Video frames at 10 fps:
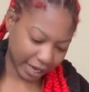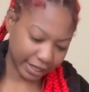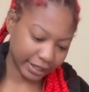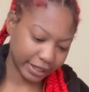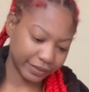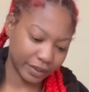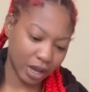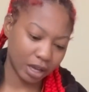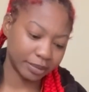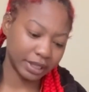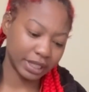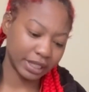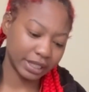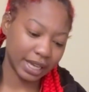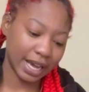edit this vlog
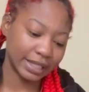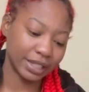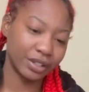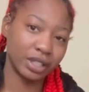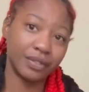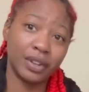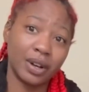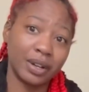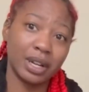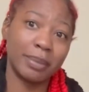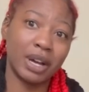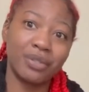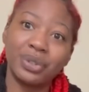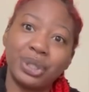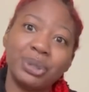because, guys, there's a vlog coming
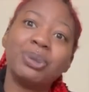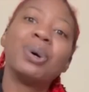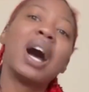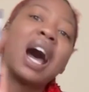out for you.